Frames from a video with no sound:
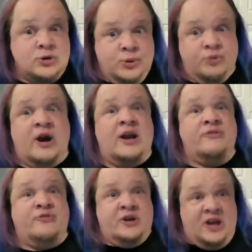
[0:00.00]
We're
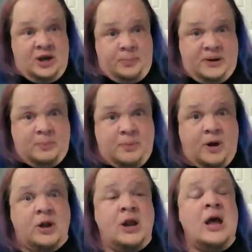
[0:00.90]
writing for young
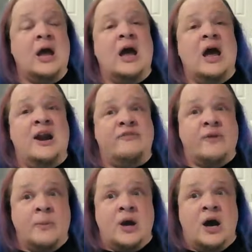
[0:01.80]
people. And if
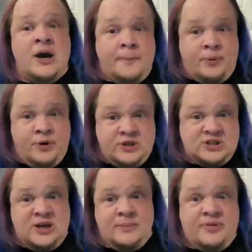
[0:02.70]
I'm gonna put
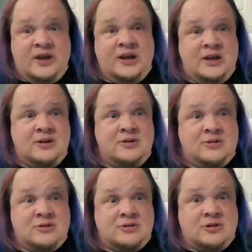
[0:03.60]
something
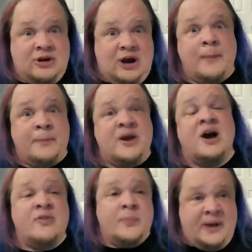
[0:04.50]
crappy
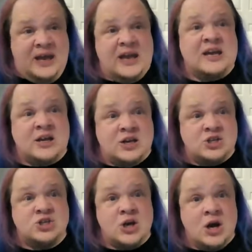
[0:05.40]
on the
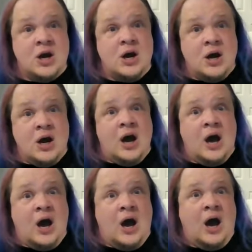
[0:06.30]
page,
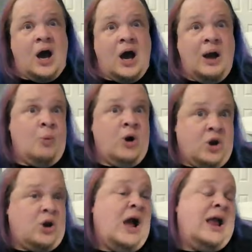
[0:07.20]
I want
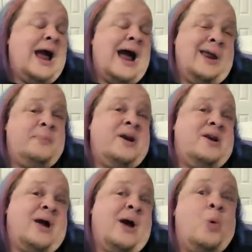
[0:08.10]

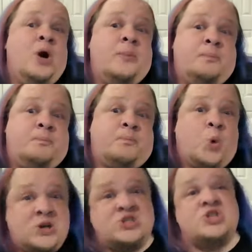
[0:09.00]
to
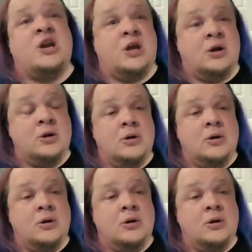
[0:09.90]
question it.